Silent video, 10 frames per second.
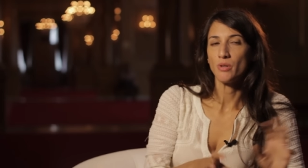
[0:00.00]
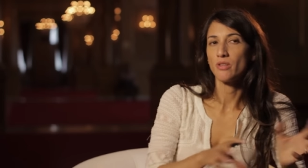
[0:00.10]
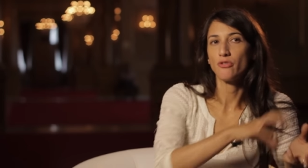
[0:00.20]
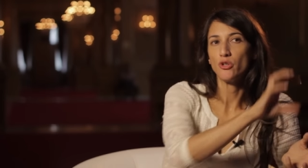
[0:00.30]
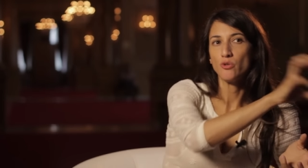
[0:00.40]

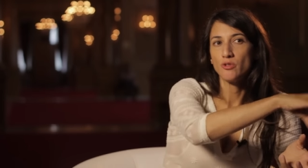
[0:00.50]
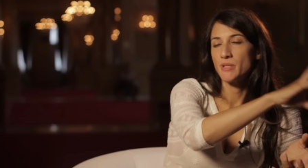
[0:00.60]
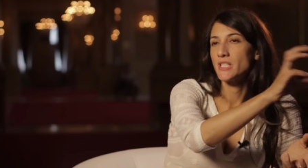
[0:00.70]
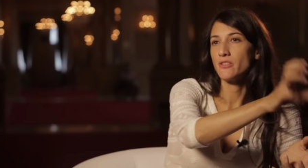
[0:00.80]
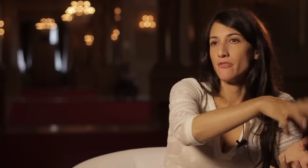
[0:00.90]
with a few
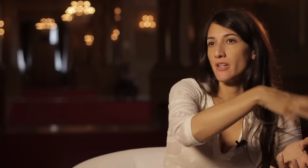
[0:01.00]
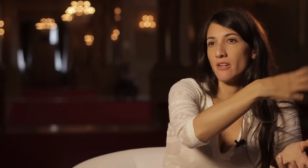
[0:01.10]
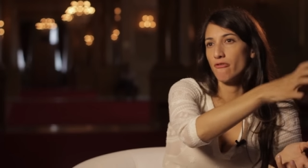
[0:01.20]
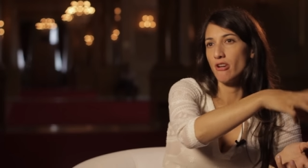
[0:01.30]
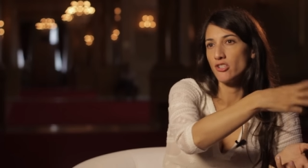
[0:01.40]

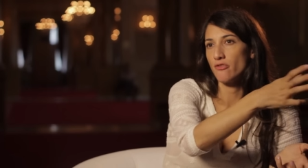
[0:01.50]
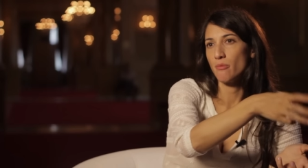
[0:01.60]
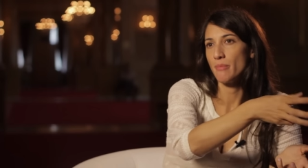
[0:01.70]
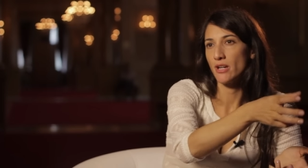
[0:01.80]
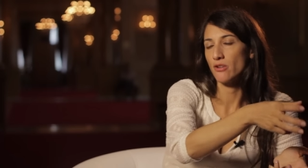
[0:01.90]
specific
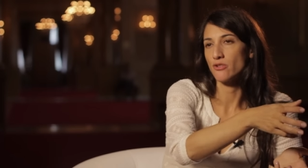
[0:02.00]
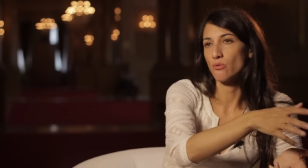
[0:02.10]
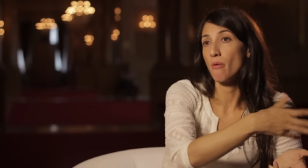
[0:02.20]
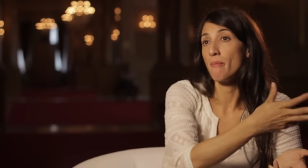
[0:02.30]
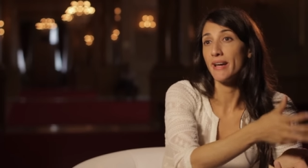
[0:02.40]
French
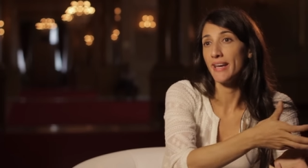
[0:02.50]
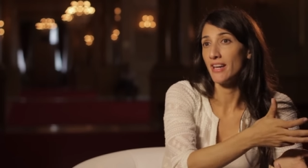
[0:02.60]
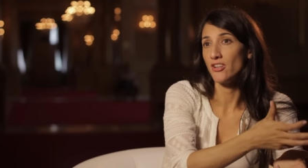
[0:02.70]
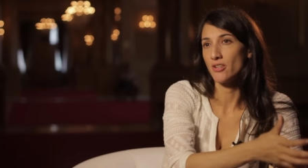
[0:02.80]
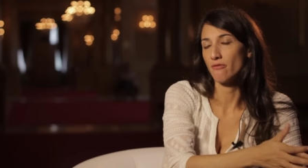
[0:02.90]
filmmakers who are my
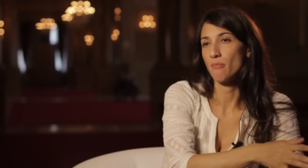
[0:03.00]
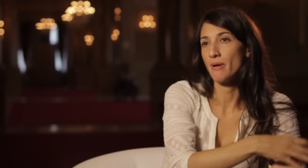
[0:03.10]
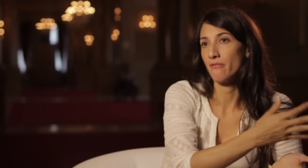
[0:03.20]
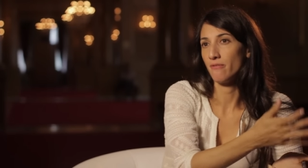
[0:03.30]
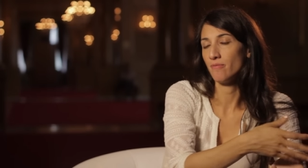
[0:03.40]
age and
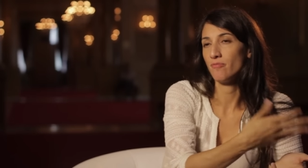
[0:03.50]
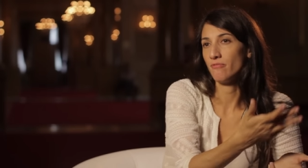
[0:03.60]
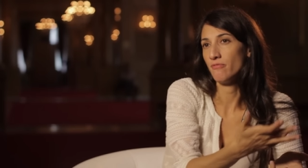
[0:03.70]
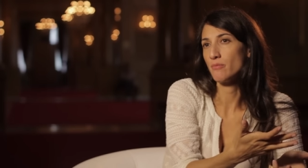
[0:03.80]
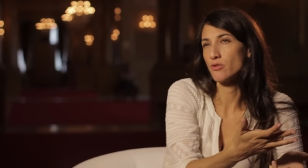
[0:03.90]
from my
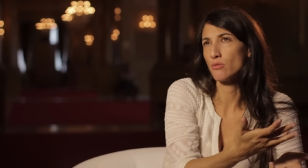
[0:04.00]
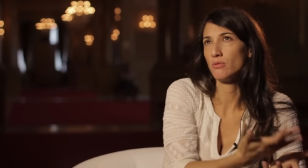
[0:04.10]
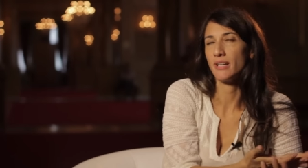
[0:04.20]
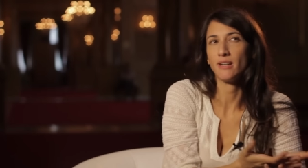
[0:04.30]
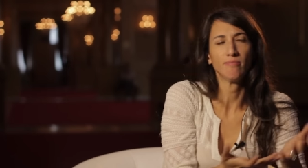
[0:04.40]
film
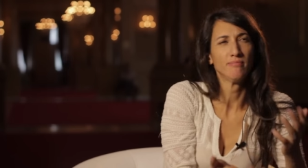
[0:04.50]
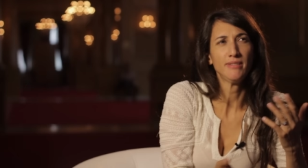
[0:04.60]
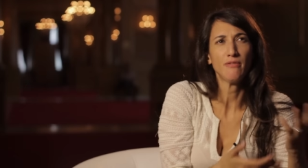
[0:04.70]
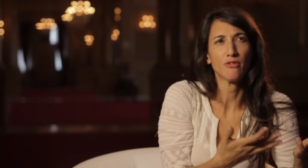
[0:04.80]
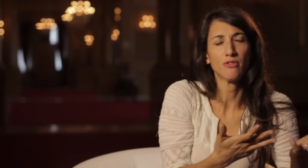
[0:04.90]
school, and I
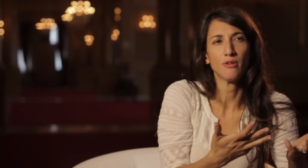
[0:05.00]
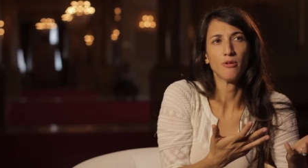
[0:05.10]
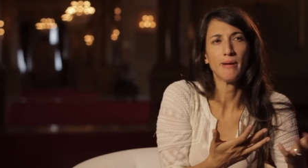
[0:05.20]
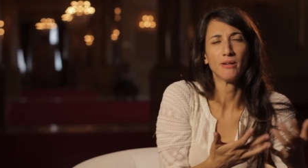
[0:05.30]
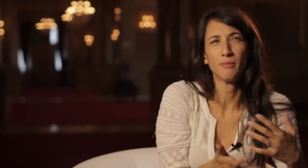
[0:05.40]
never
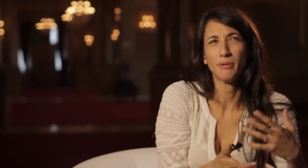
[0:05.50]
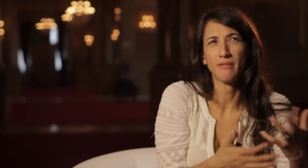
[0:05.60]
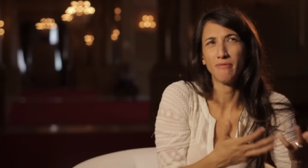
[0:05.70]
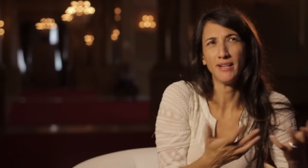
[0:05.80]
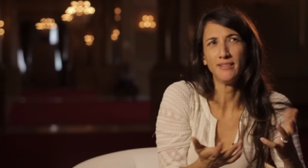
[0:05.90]
thought about it,
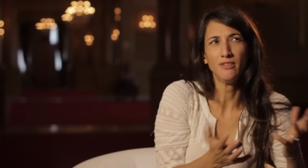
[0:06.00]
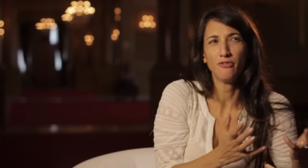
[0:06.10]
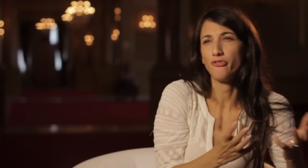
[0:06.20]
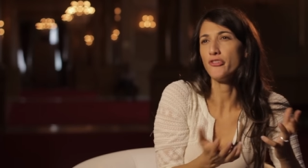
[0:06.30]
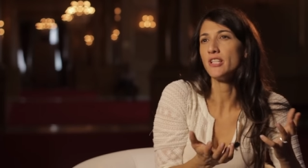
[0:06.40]
but I, I,
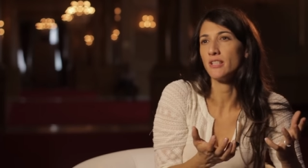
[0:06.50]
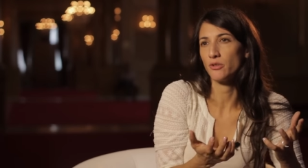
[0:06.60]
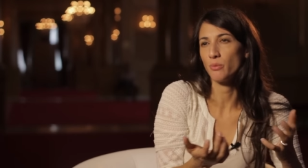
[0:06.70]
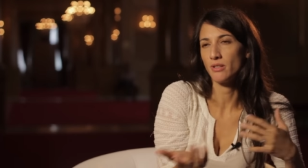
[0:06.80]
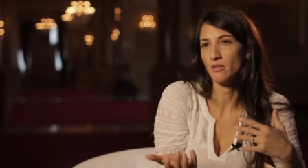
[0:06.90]
didn't feel
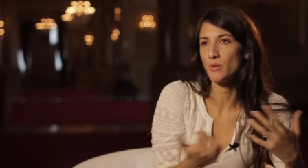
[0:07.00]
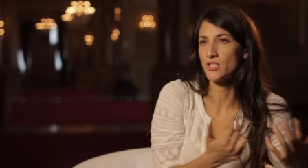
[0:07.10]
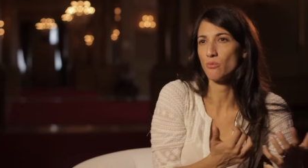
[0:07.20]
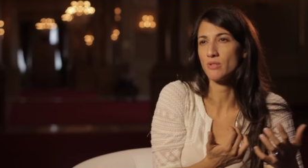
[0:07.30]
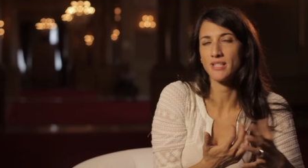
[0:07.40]
it when the
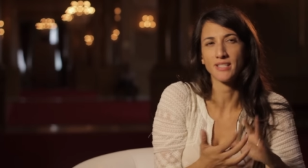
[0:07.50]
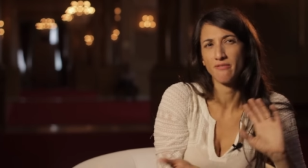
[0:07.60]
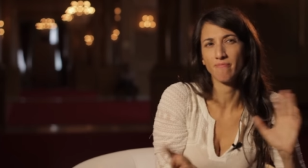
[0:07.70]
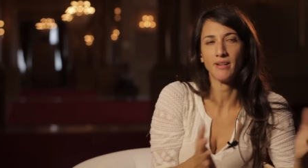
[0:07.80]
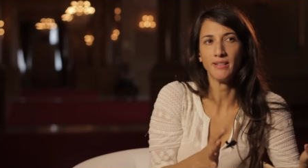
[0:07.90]
question was
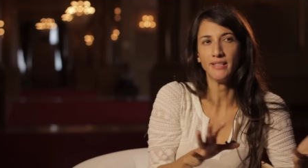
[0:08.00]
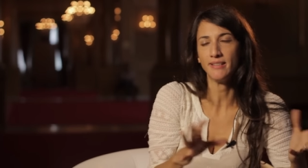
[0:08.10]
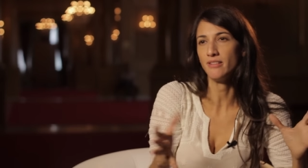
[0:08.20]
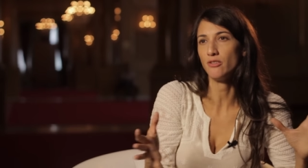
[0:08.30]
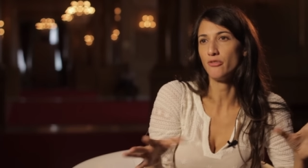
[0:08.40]
asked. I
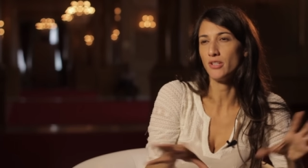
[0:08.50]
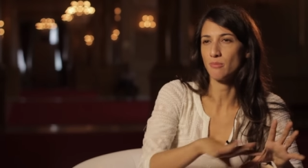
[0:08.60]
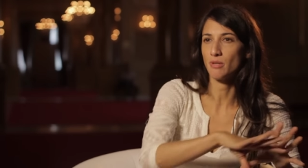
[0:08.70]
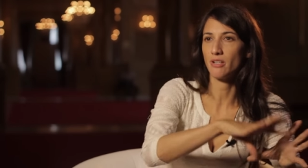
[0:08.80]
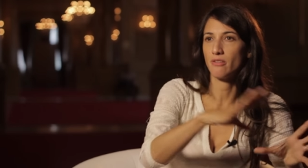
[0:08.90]
didn't
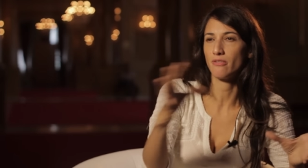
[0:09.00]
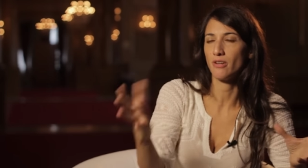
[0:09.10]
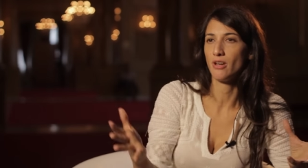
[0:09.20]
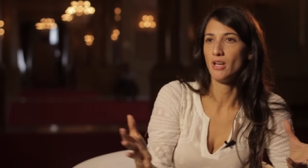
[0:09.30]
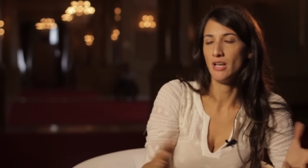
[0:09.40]
feel some kind
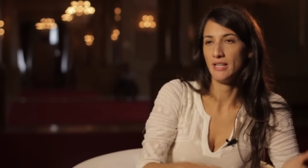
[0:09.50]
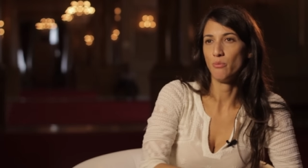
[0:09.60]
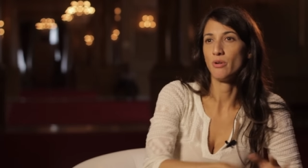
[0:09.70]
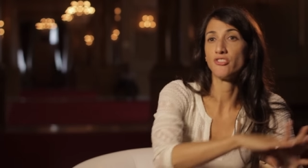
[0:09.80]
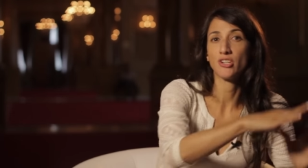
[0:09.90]
of uh,
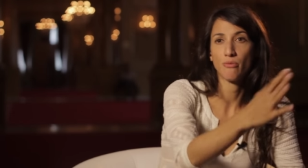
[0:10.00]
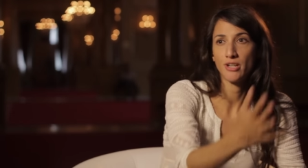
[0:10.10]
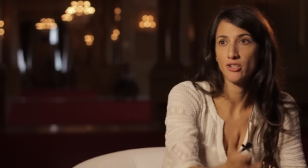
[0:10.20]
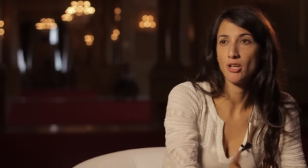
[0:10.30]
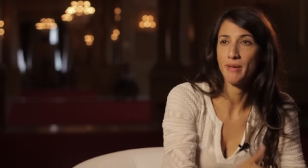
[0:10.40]
word
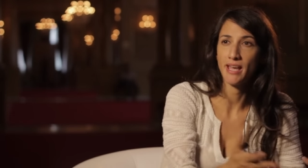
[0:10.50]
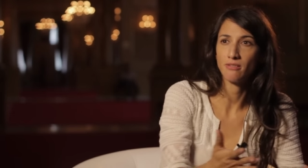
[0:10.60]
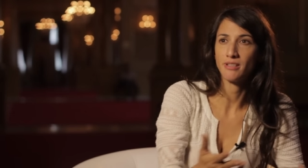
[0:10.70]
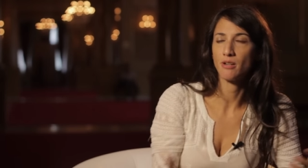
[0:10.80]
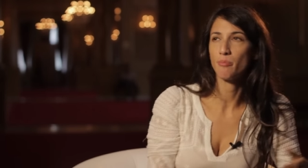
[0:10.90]
generation coming
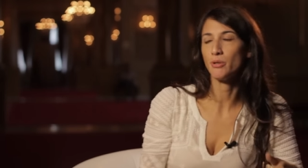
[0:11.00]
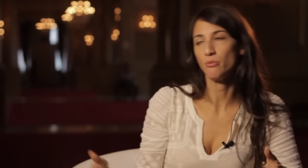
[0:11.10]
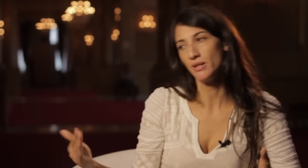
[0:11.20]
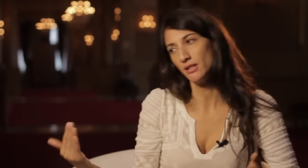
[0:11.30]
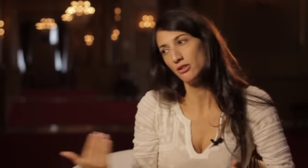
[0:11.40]
out there.
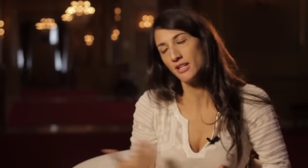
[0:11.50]
But when I